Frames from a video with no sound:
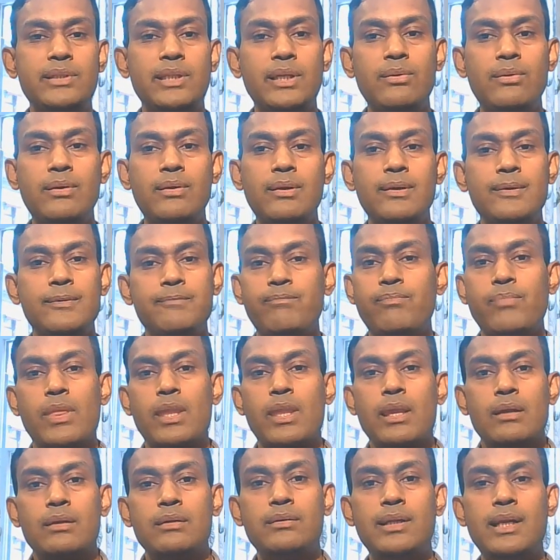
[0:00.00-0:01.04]
They will
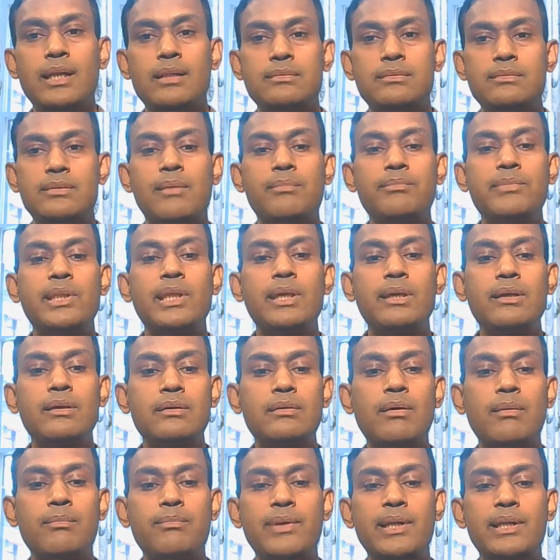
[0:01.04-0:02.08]
tell something
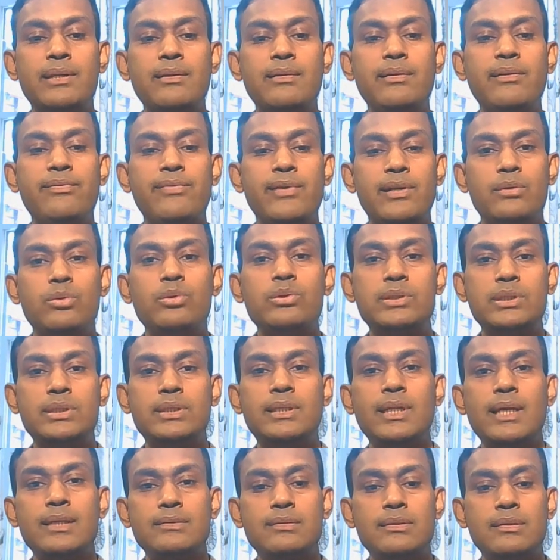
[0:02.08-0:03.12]
completely different, which
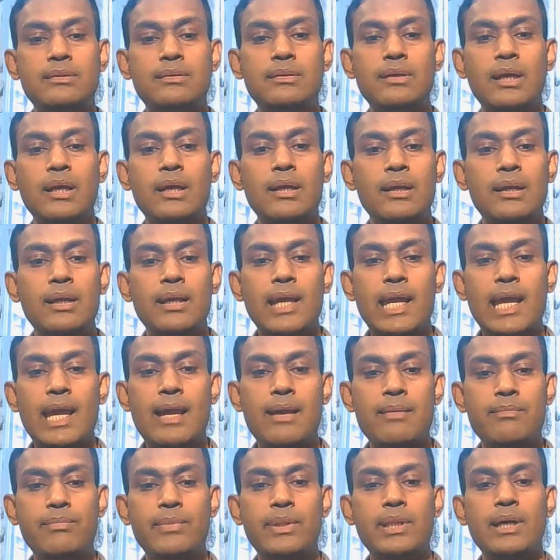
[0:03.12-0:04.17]
doesn't
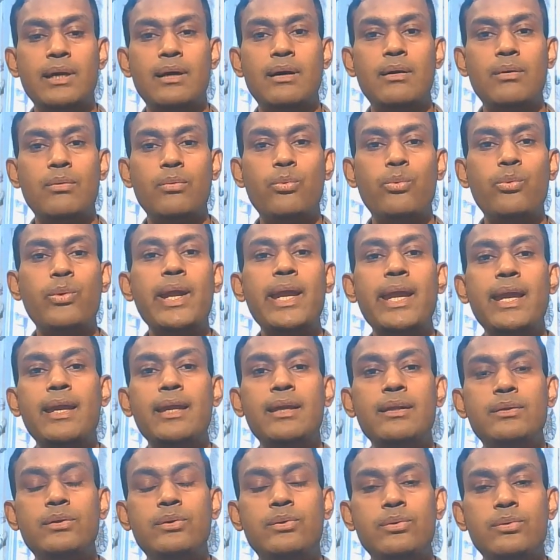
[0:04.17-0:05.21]
have the
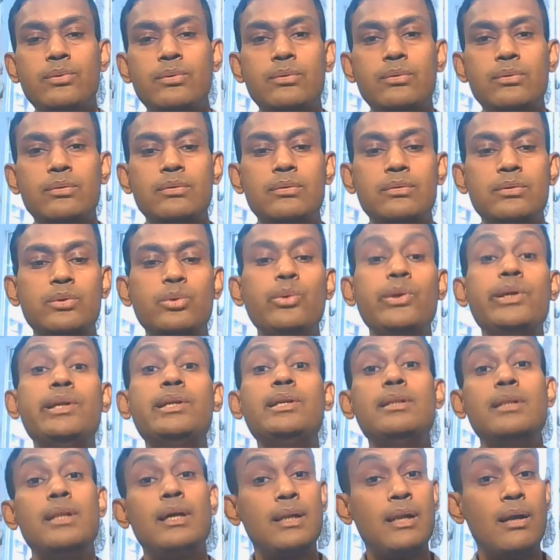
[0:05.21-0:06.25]
way to do it
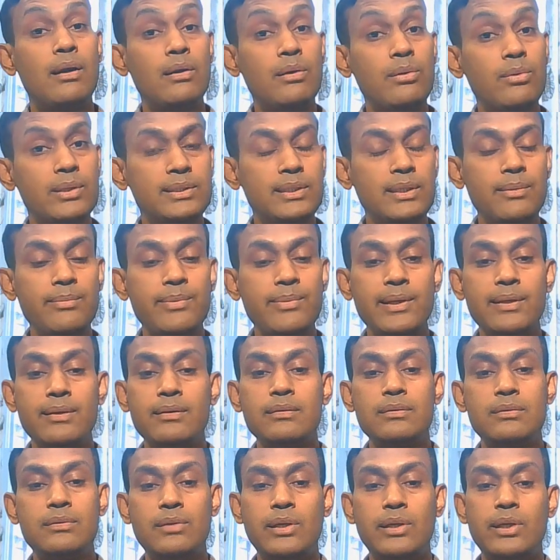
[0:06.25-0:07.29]
in the CloudWatch even.
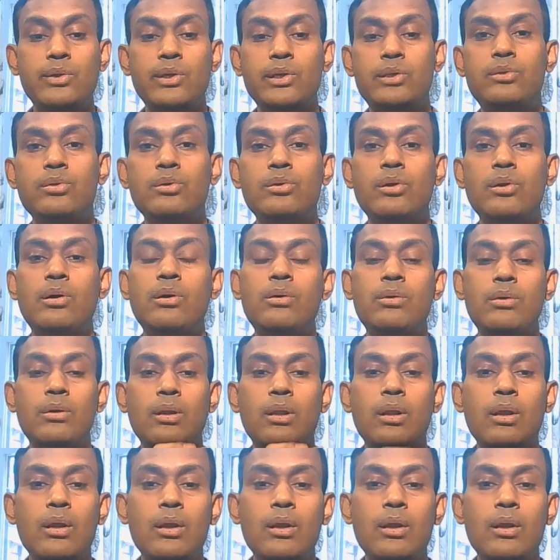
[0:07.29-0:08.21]
So you need to know